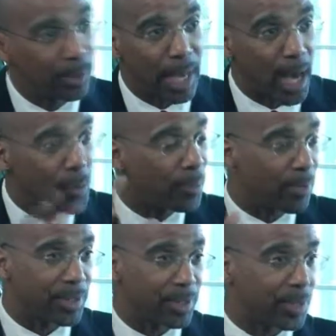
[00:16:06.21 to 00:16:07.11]
How we
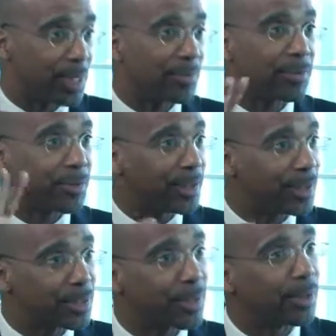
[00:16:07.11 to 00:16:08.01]
process other
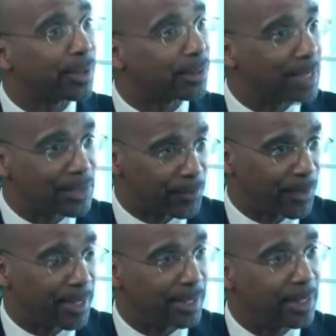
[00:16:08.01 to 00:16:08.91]
things, that's
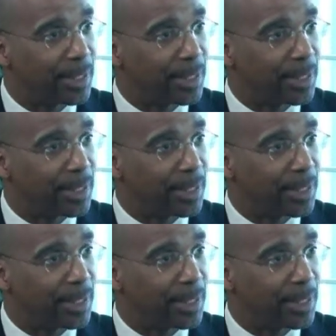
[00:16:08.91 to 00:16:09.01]
fine.